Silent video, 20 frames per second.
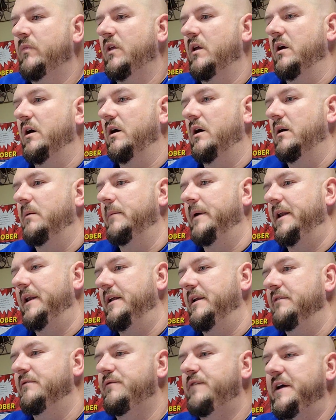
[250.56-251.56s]
And
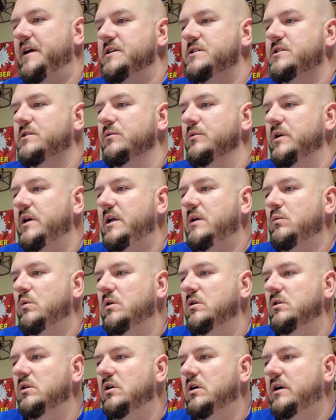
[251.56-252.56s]
then in phase 3,
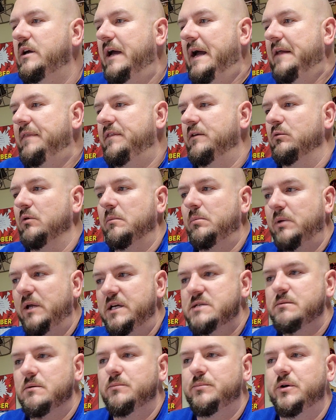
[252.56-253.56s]
we'll look at the
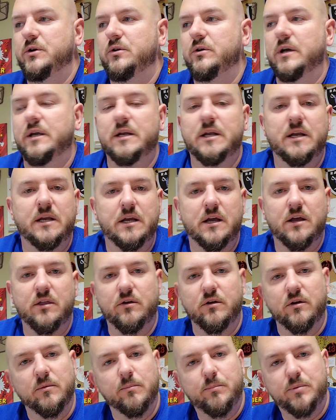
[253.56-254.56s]
replacement boot and any
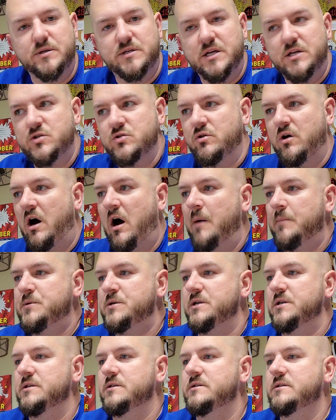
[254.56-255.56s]
other potential
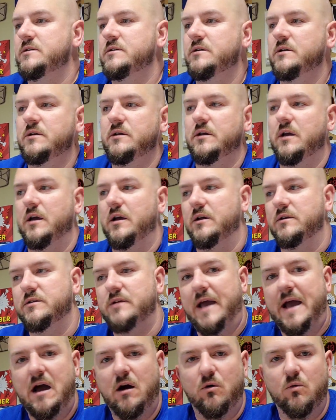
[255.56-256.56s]
options
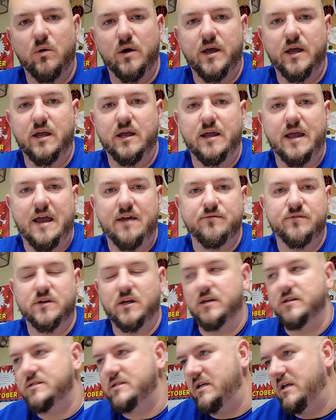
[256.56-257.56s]
to outweigh
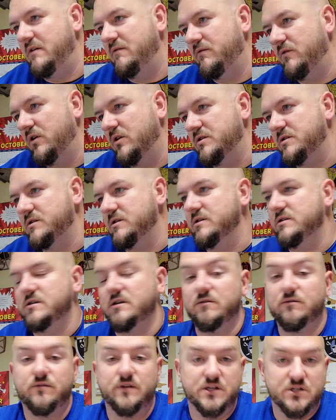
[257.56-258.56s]
efficacy versus
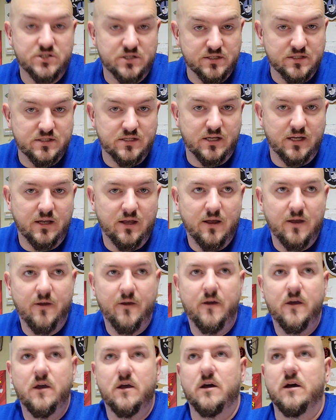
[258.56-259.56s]
efficiency.
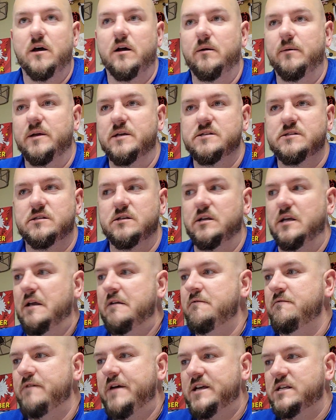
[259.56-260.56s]
Is the
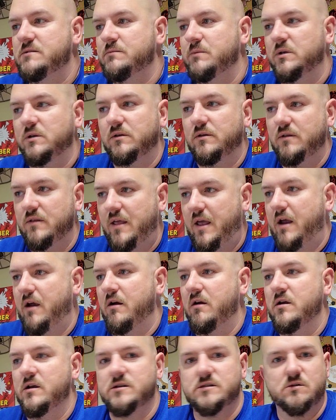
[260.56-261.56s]
investment
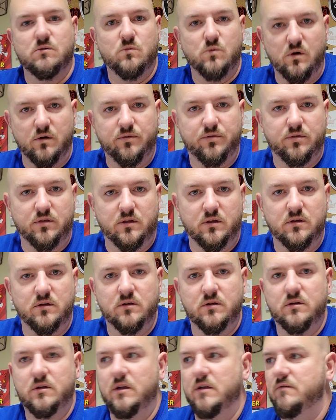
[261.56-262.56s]
there? Is it worth the
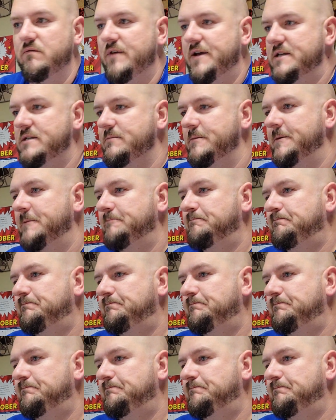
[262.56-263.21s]
investment?